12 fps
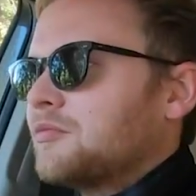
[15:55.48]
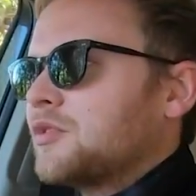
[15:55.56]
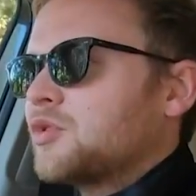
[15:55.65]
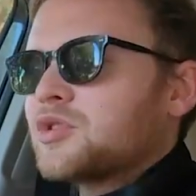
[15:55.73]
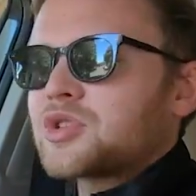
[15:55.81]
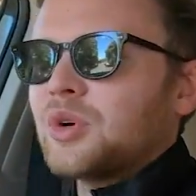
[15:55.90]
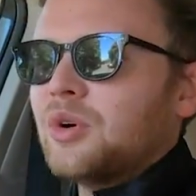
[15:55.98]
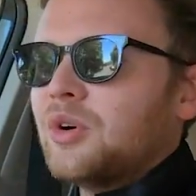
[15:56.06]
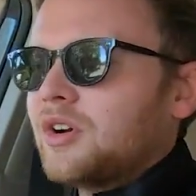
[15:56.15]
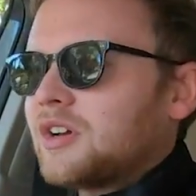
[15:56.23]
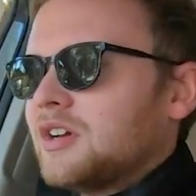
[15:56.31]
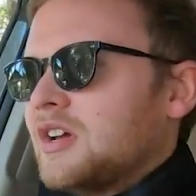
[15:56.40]
good
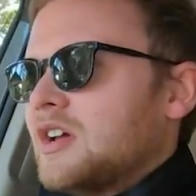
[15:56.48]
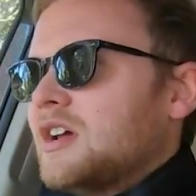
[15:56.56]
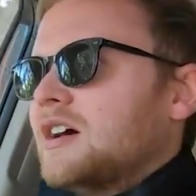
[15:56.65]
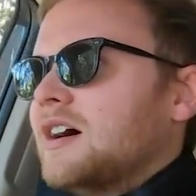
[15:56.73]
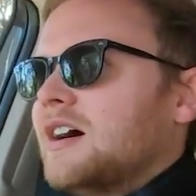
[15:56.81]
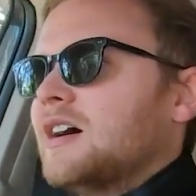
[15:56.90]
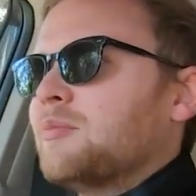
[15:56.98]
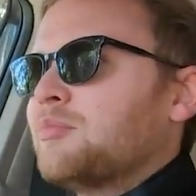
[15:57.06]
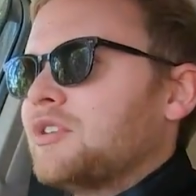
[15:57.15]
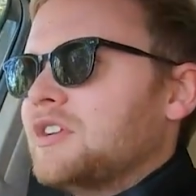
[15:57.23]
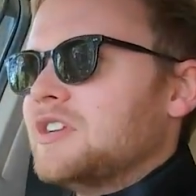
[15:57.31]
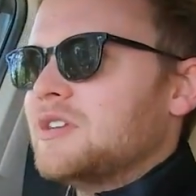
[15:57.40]
torque,
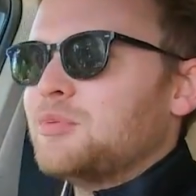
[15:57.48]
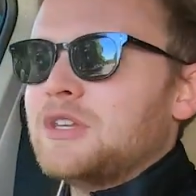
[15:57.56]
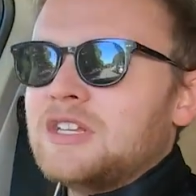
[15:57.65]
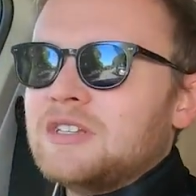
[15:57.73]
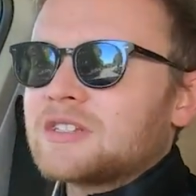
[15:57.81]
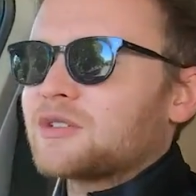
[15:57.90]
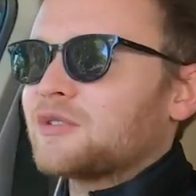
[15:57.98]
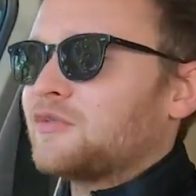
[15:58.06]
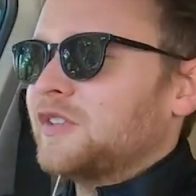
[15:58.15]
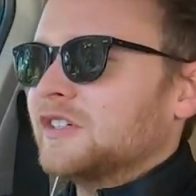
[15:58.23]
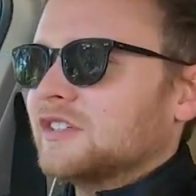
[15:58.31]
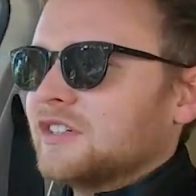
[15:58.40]
pretty nippy sort of
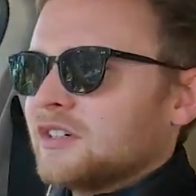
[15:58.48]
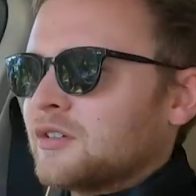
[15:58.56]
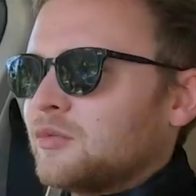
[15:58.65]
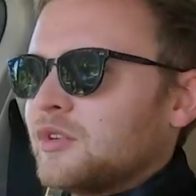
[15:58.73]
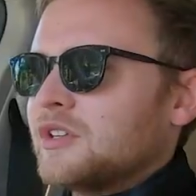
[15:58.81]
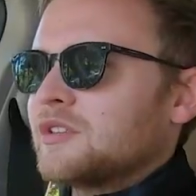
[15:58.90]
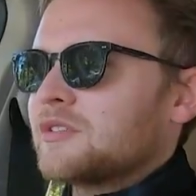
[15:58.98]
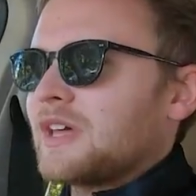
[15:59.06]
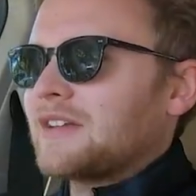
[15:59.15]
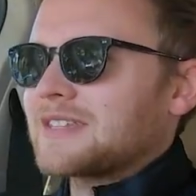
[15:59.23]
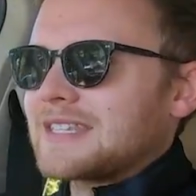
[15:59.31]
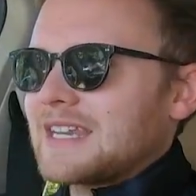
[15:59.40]
feeling with
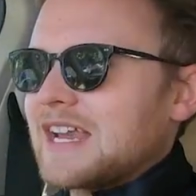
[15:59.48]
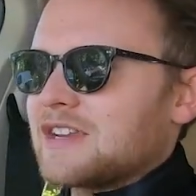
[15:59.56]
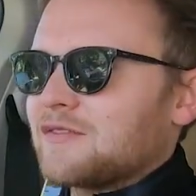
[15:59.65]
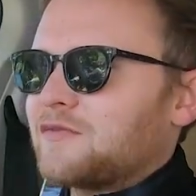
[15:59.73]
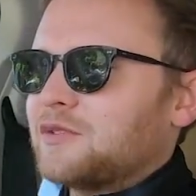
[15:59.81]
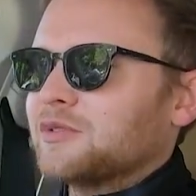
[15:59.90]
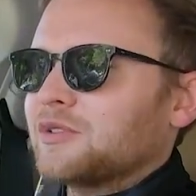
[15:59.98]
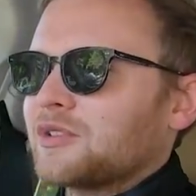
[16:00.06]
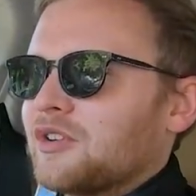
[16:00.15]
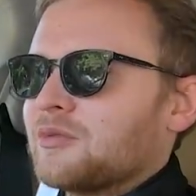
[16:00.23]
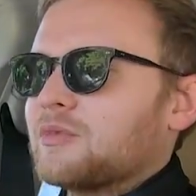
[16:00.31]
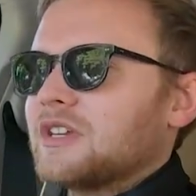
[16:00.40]
outstanding fuel
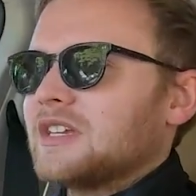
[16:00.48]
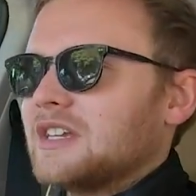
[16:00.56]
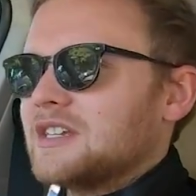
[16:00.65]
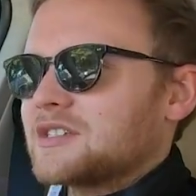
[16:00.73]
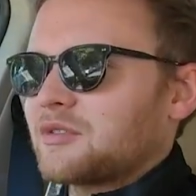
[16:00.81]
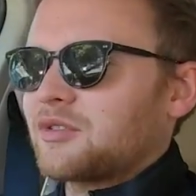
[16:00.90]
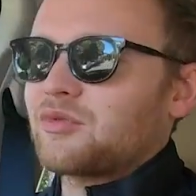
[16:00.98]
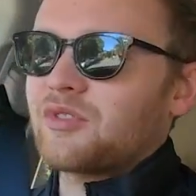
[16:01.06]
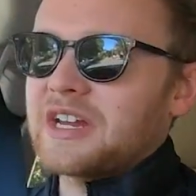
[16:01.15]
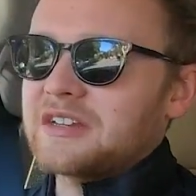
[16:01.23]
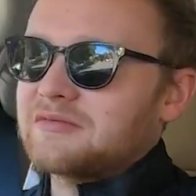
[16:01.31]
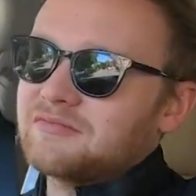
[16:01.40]
economy is a
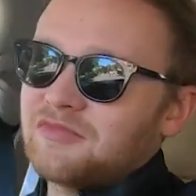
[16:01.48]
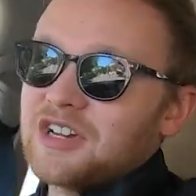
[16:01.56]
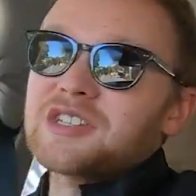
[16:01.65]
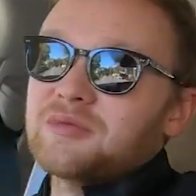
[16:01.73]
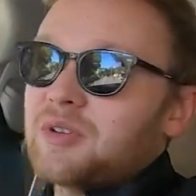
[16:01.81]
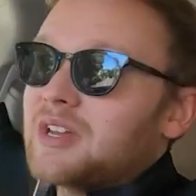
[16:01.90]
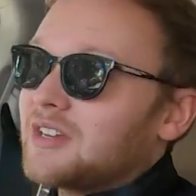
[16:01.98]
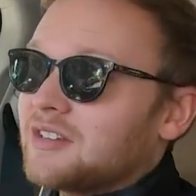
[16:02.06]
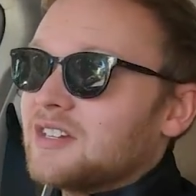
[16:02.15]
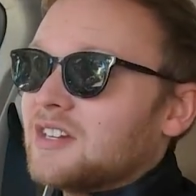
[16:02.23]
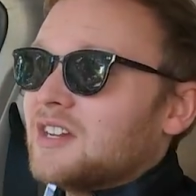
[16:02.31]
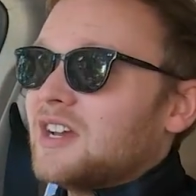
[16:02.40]
great recipe.
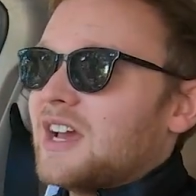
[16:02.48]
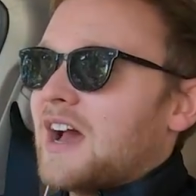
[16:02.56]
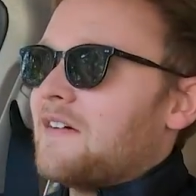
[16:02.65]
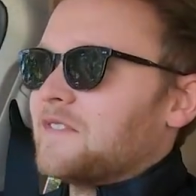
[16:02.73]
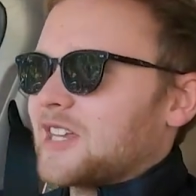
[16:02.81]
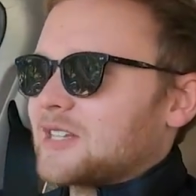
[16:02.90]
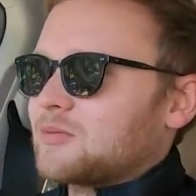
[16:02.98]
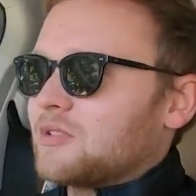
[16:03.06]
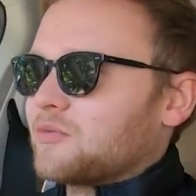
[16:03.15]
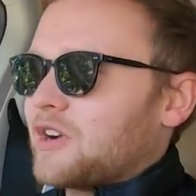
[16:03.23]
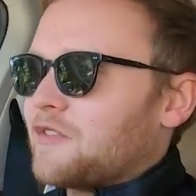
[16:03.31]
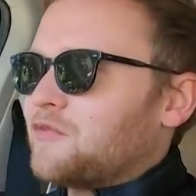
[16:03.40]
And that's what
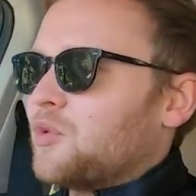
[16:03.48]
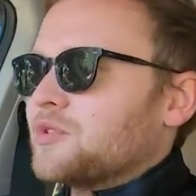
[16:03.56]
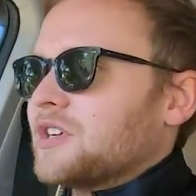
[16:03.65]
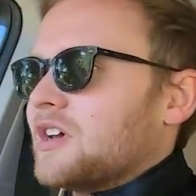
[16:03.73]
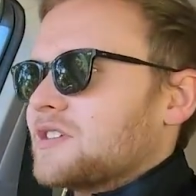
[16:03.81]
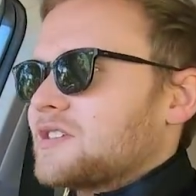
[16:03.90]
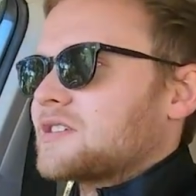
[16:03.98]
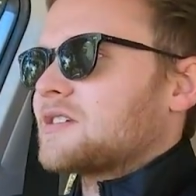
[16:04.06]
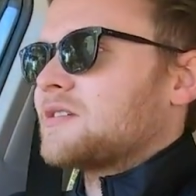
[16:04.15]
the RAV4 does.